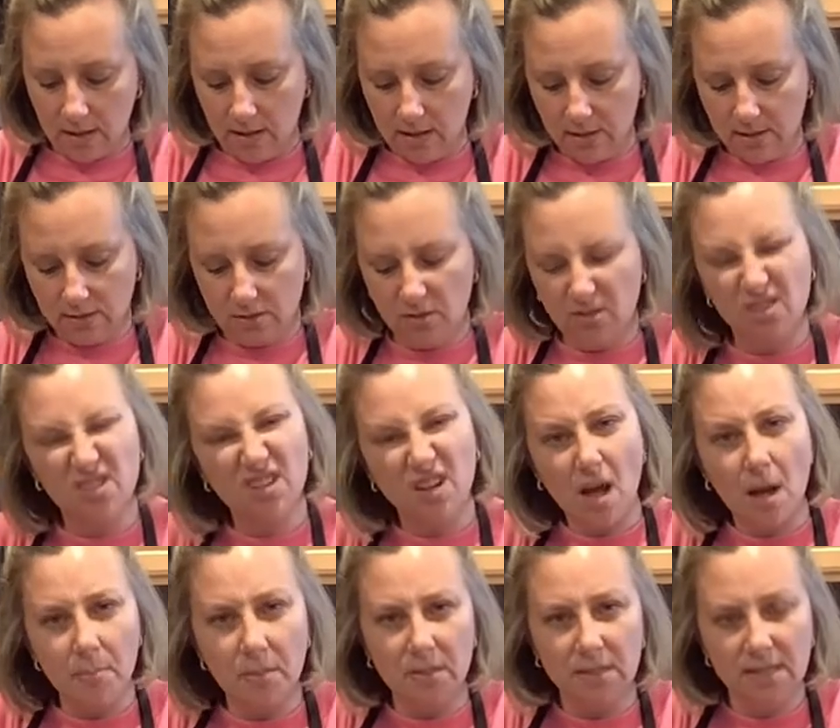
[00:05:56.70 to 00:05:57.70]
So just a
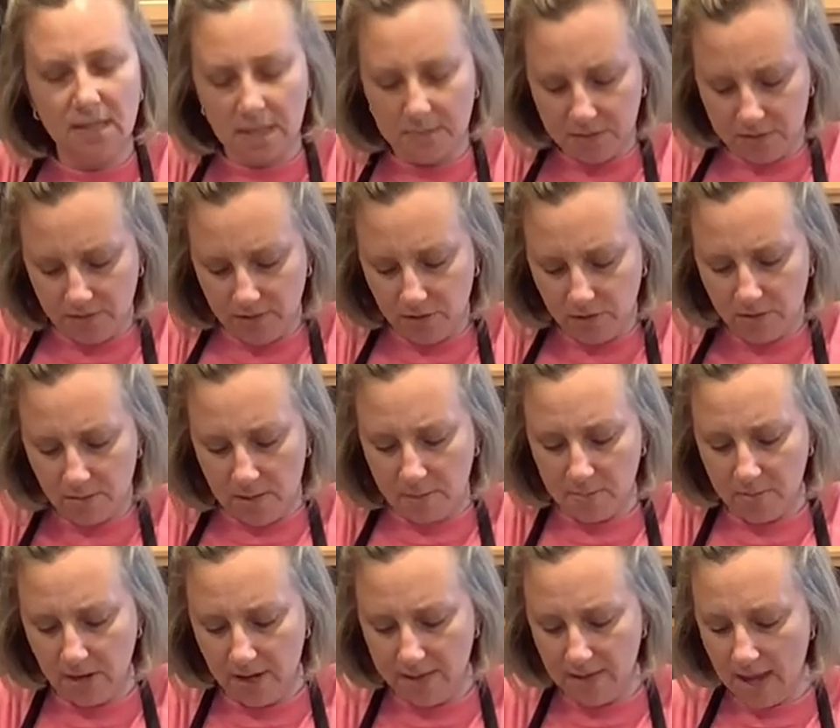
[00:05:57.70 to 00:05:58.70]
couple tips for you to
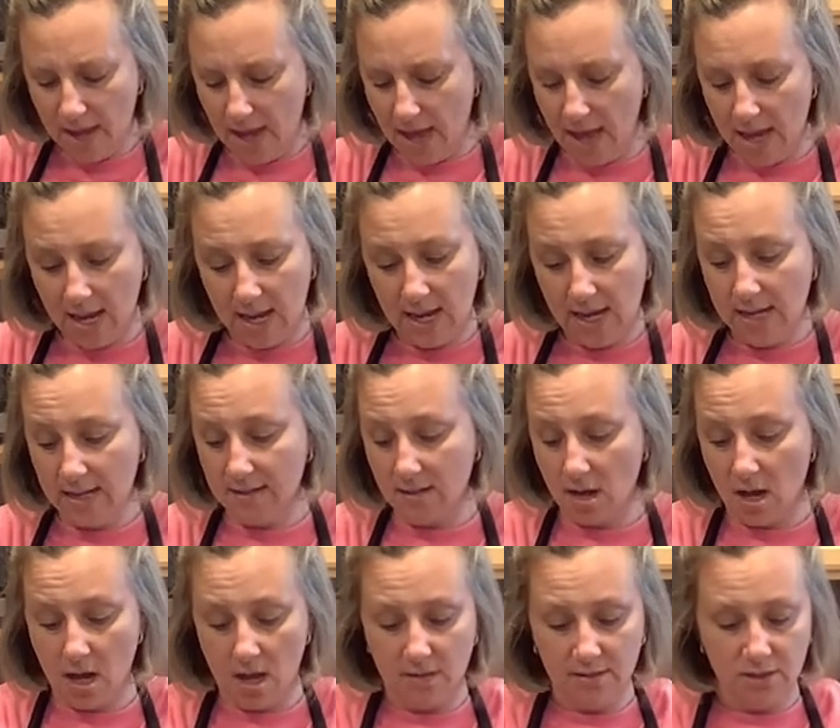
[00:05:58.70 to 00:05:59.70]
remember on that, and it's
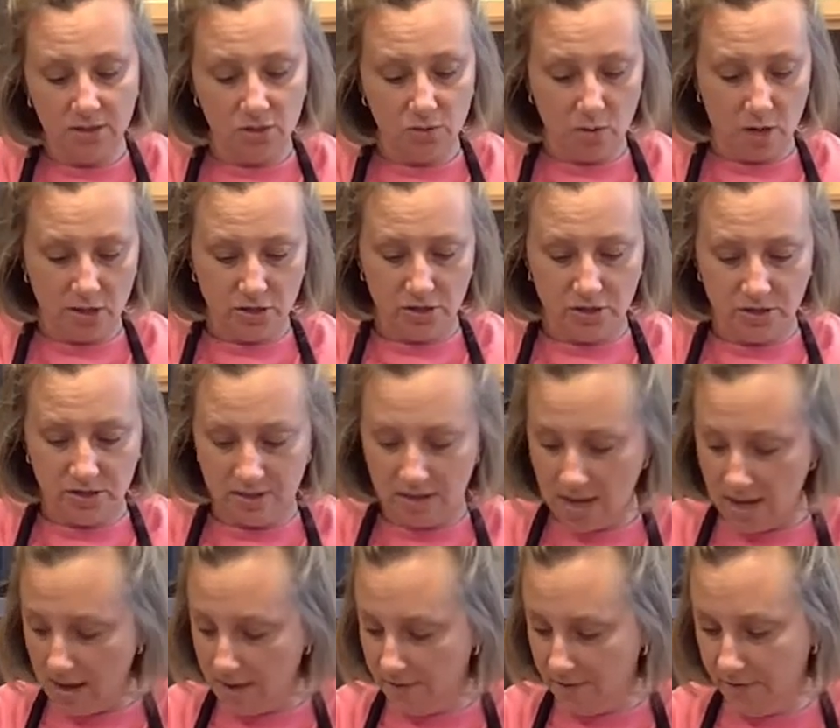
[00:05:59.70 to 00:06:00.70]
all dishwasher
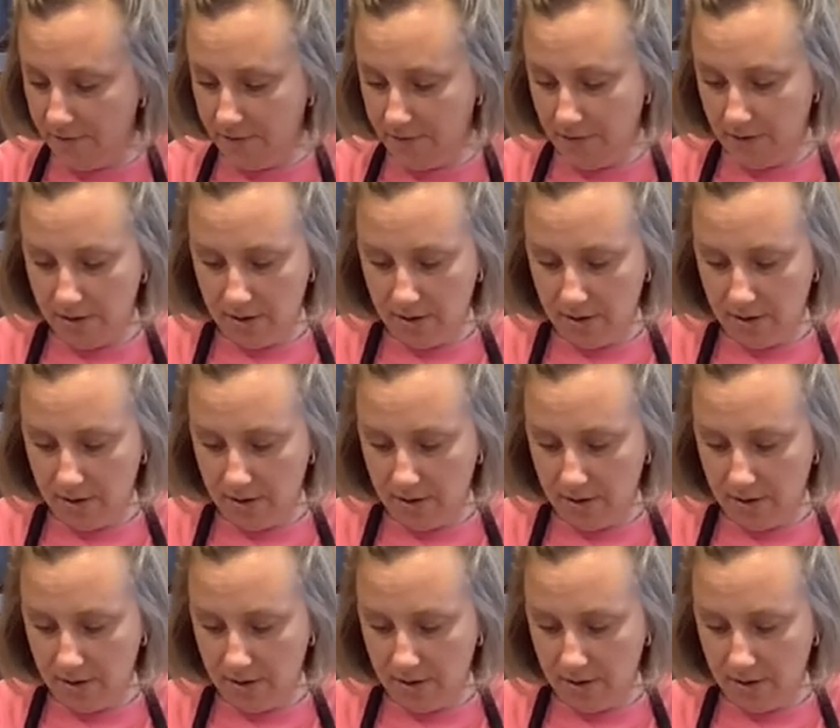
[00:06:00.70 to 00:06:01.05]
safe.